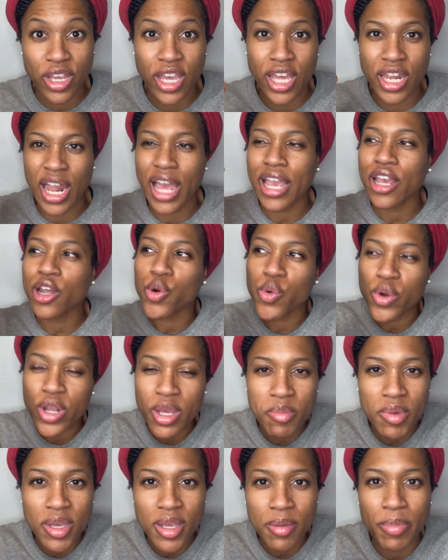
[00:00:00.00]
and like
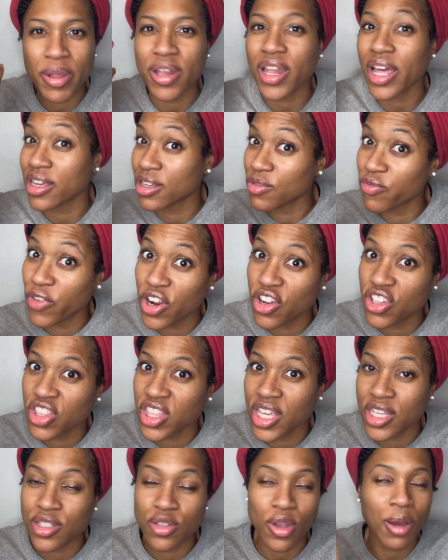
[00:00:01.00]
creamy, but like very
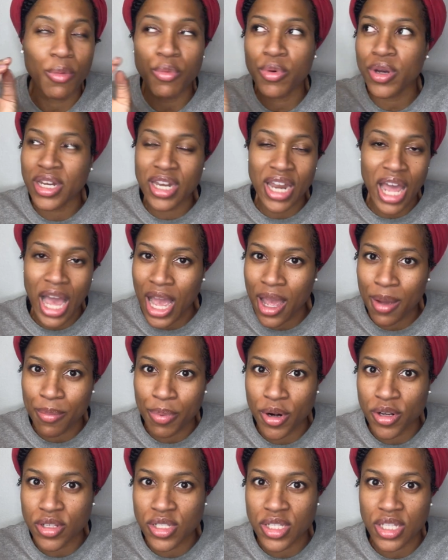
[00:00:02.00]
thick. So I would not
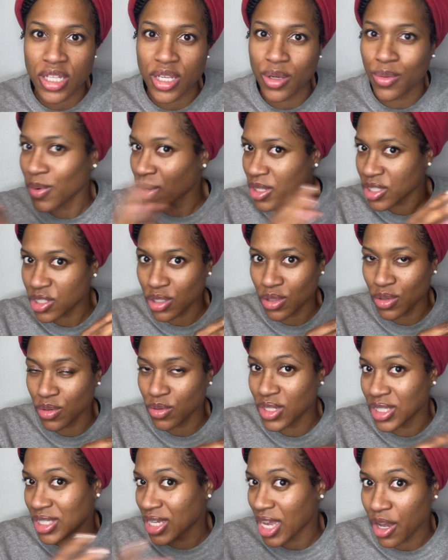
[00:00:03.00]
personally want to
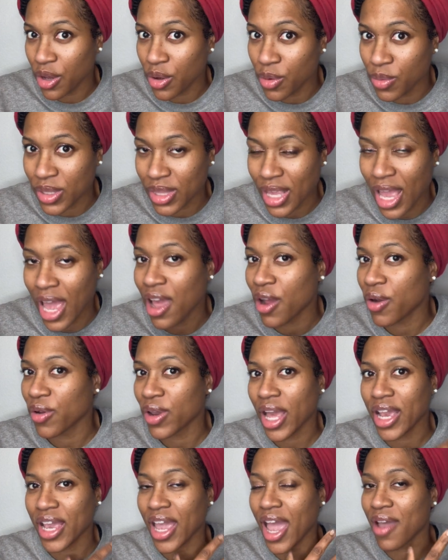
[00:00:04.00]
detangle with that or
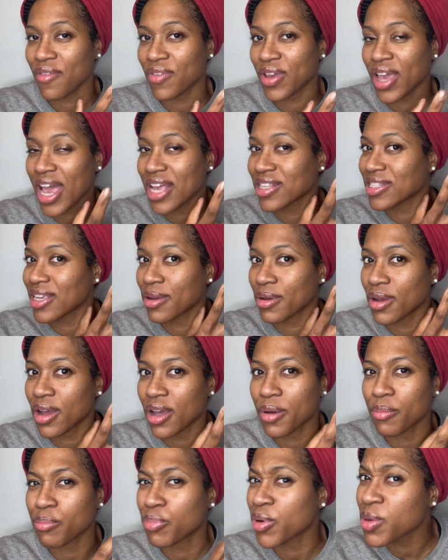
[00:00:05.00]
like have it as a
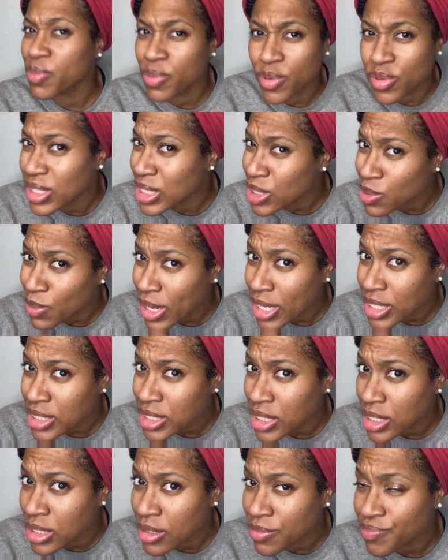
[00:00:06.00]
um, pre-poo
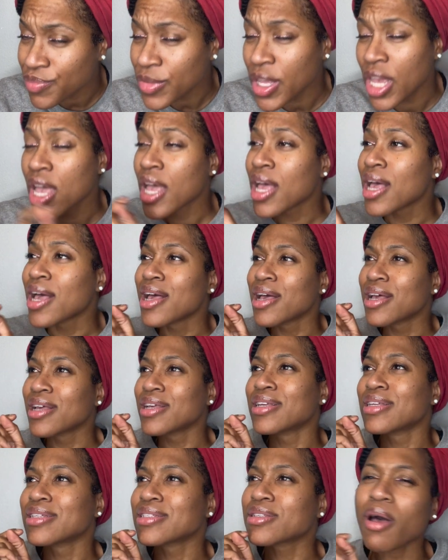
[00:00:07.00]
situation.
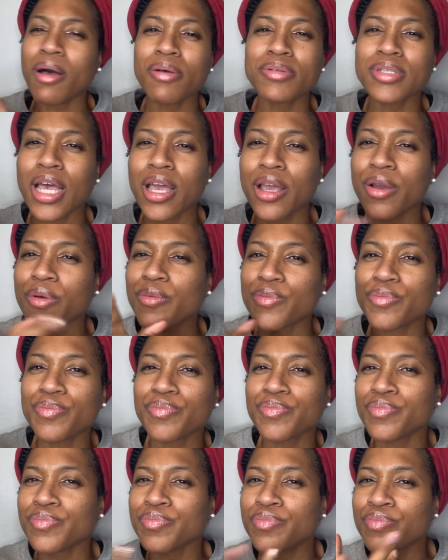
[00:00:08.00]
So I was like,
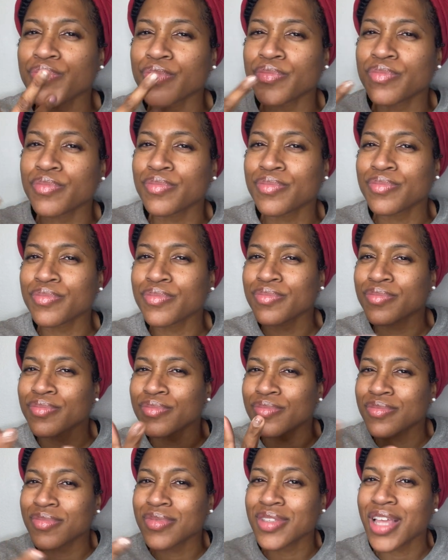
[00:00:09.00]

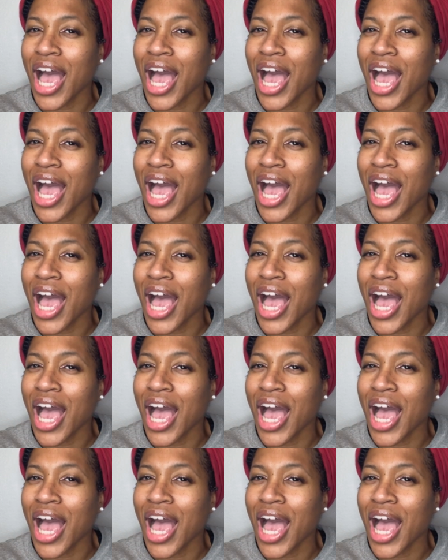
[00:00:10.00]
mm,